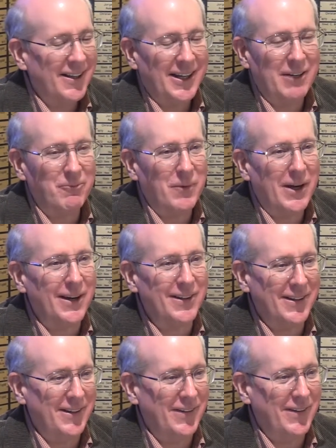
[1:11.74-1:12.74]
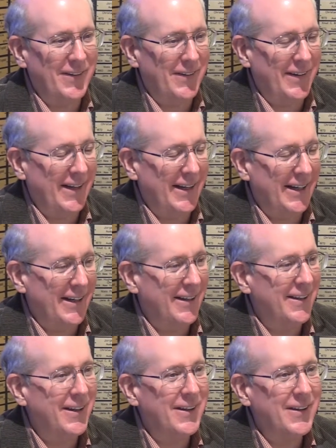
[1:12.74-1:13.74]
in part due to
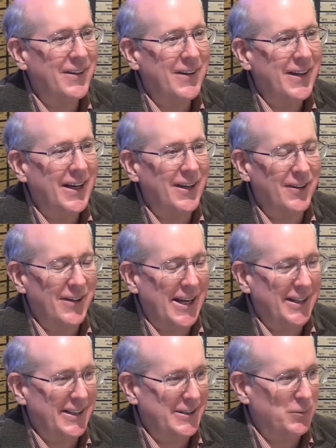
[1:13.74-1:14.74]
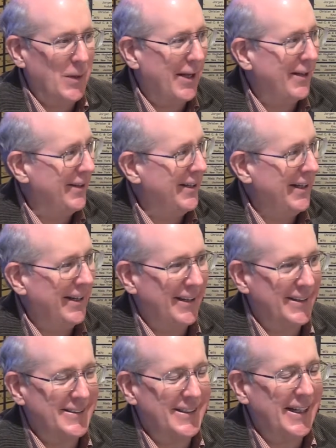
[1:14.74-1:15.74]
the internet as well
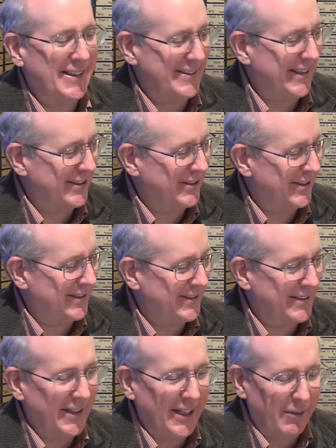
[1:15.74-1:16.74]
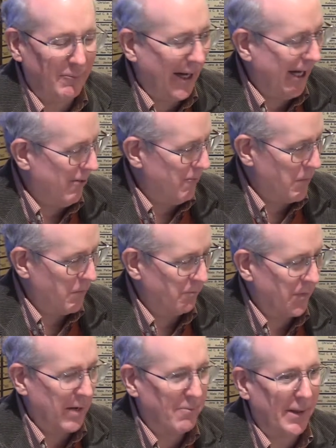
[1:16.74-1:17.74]
and sites such as eBay.
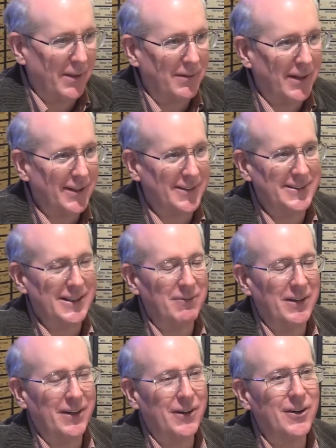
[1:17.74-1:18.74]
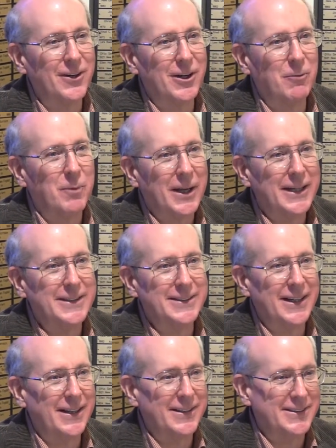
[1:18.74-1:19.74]
But there are some of the earlier plates
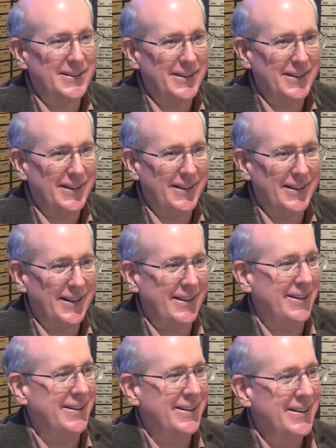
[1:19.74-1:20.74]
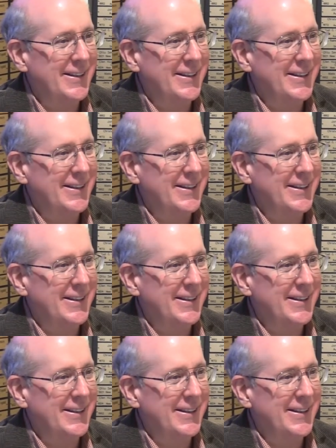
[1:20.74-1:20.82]
that are still